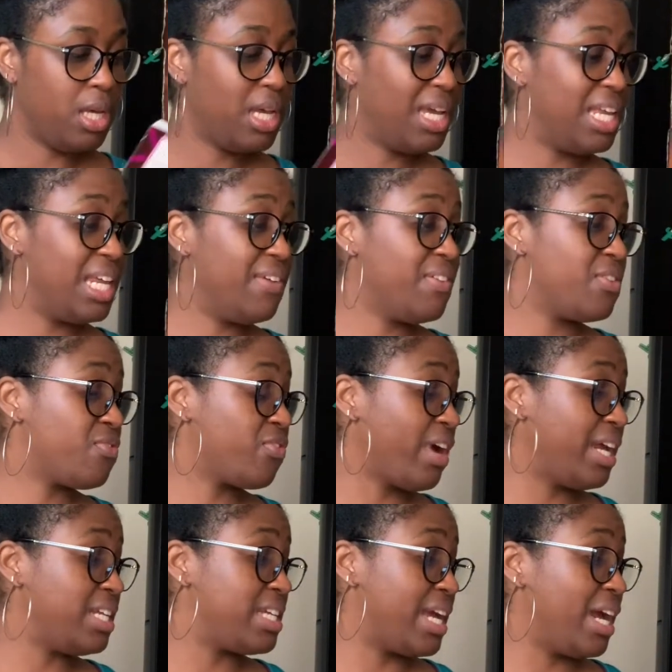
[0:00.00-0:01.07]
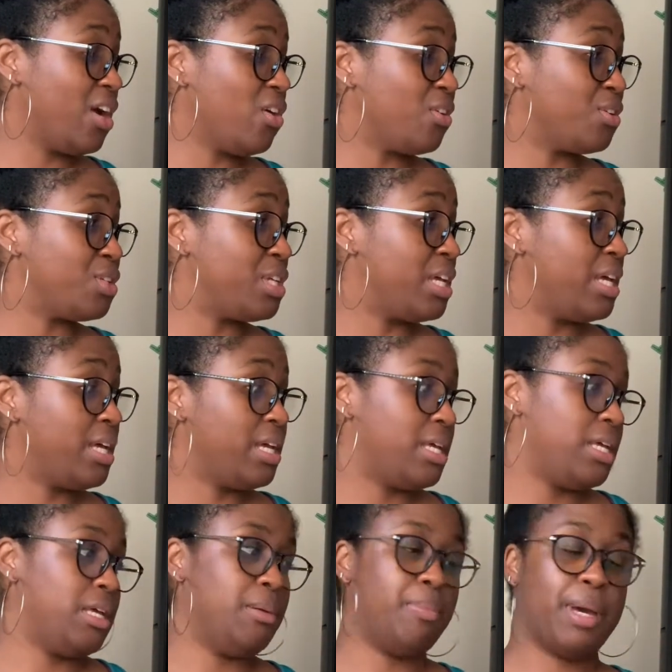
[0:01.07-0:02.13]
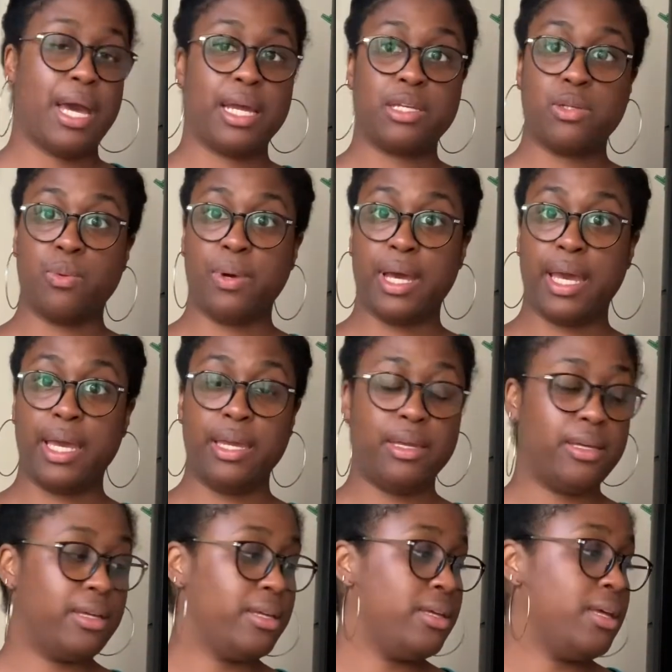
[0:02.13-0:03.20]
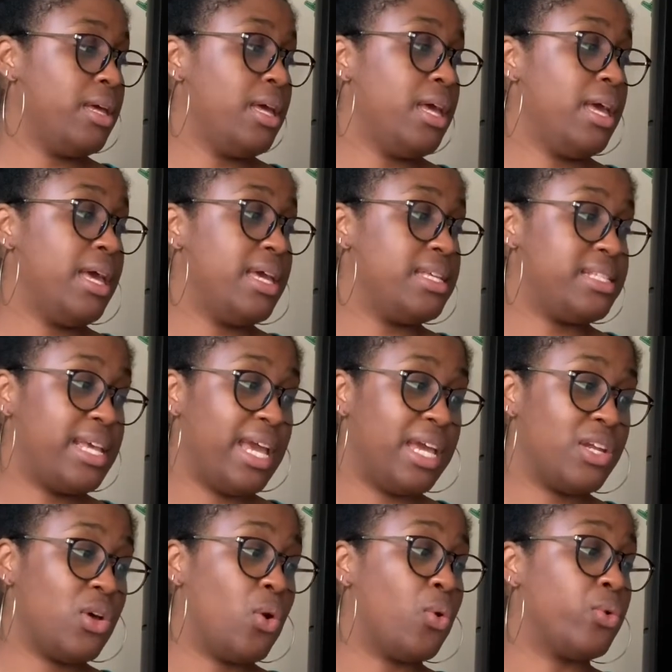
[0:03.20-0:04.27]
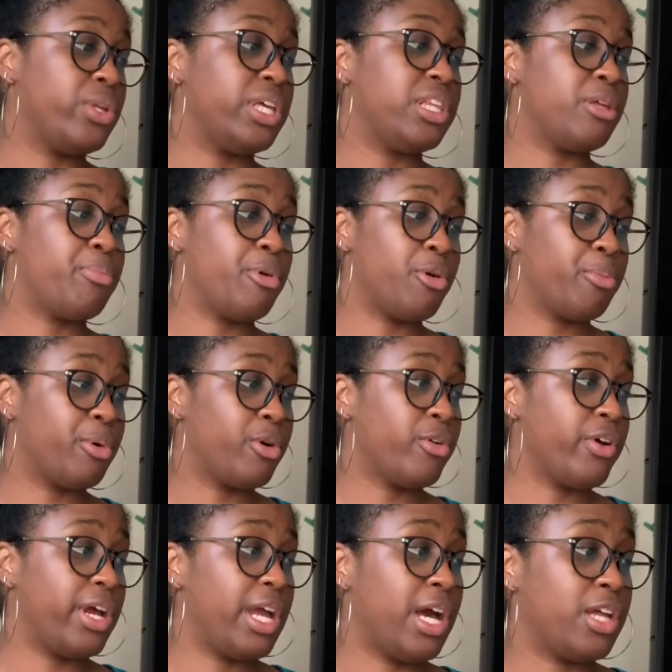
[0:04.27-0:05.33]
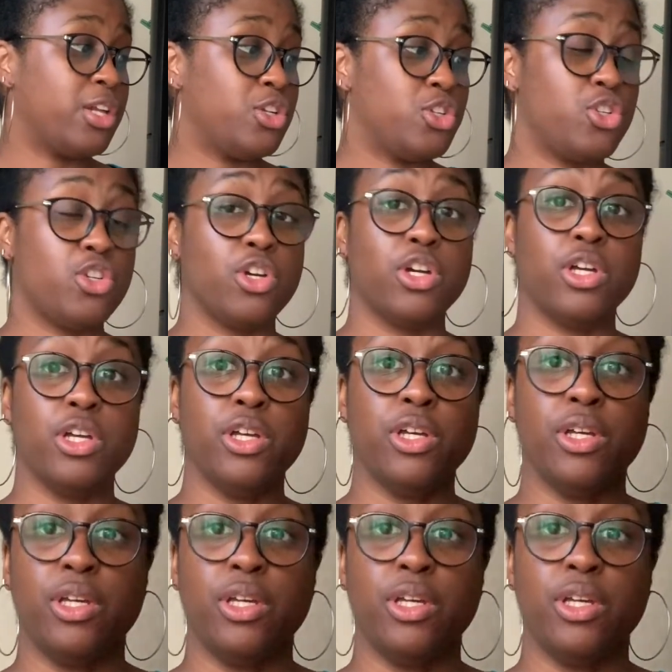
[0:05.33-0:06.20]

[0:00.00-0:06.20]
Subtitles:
It even frightened Harold. He backed away. His hand holding the purple crayon shook.